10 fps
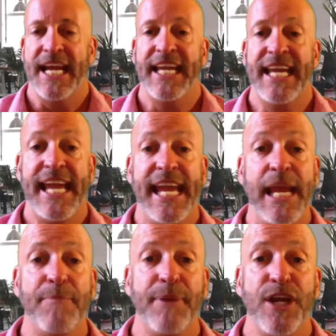
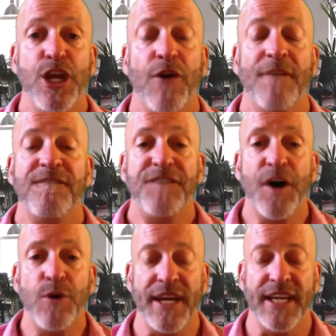keep your
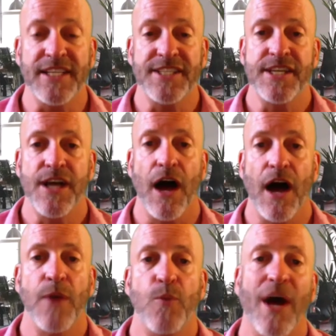focus
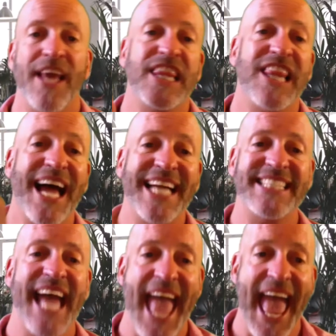on what lies
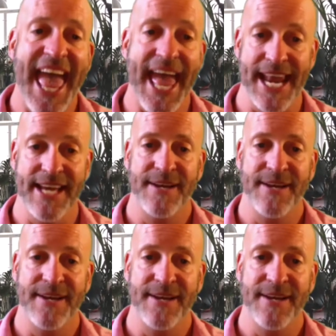ahead.